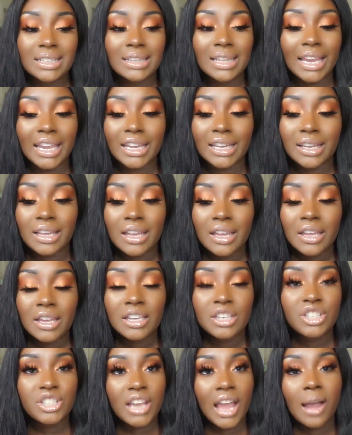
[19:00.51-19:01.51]
to like
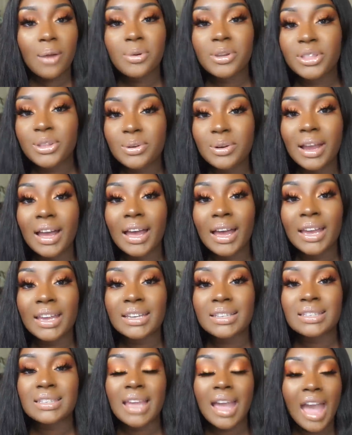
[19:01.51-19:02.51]
chat with you
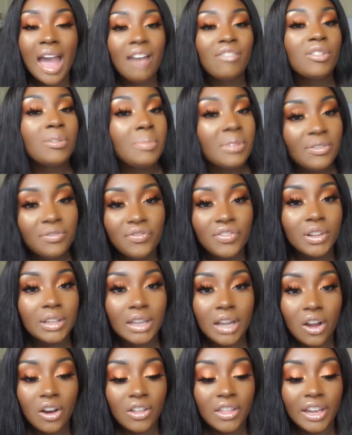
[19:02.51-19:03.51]
guys. I haven't been
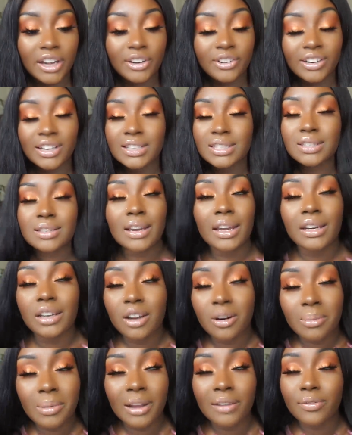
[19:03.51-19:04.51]
feeling all that great, so I
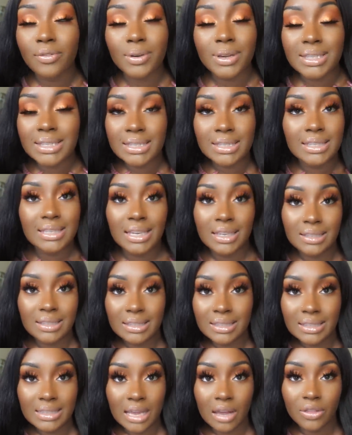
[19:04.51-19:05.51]
know my voice
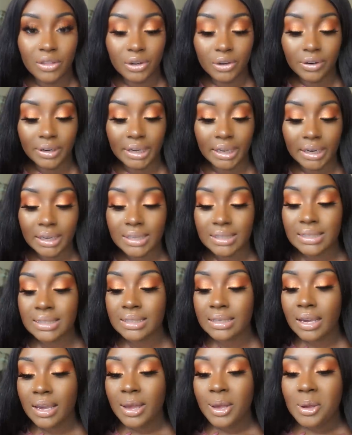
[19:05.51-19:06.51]
doesn't sound the
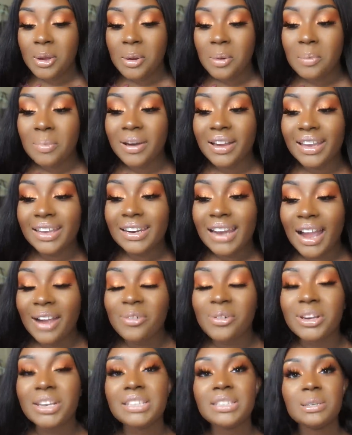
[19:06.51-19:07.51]
greatest. But I
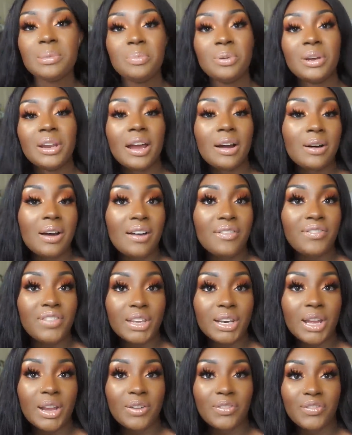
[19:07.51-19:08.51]
wanted to put out a
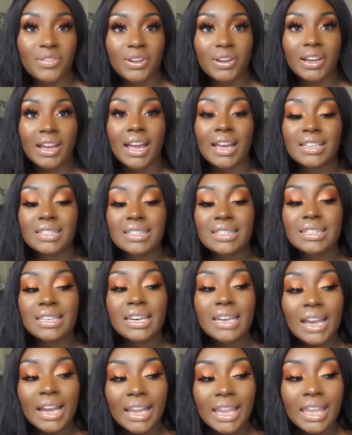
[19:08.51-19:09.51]
video for you guys
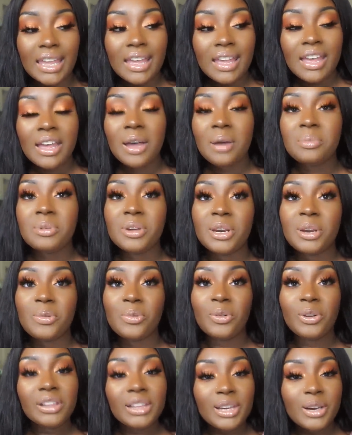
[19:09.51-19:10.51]
tonight. I'm going to
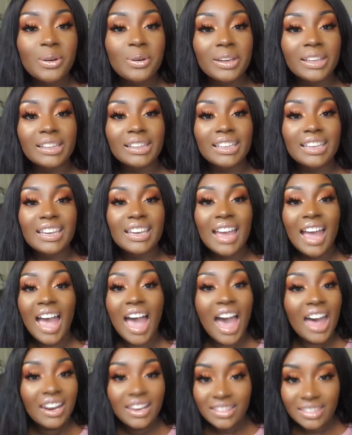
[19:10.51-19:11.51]
really quickly
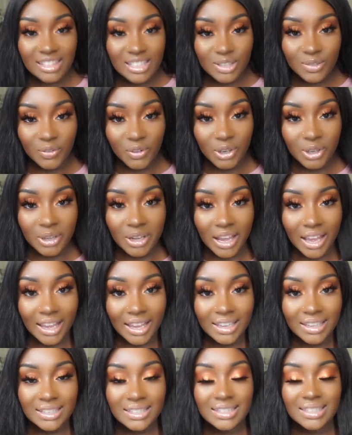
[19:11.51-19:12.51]
edit this for you
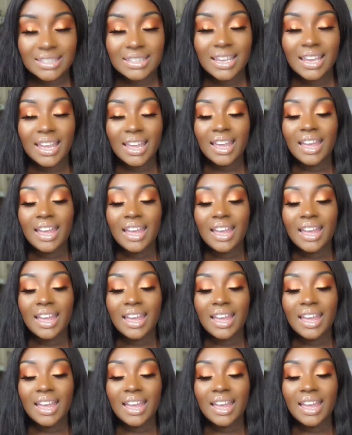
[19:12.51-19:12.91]
guys.